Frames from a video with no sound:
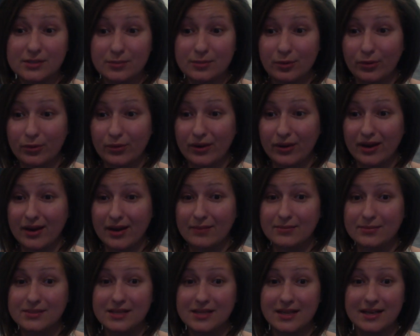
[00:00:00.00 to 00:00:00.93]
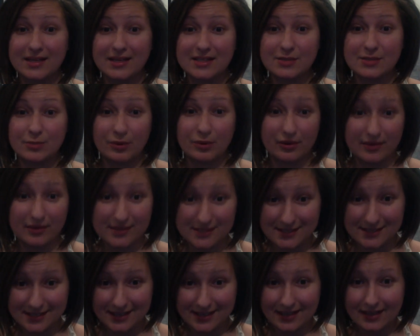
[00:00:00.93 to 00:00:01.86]
programs and
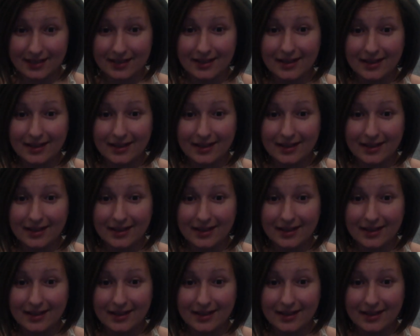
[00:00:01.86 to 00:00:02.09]
experiencing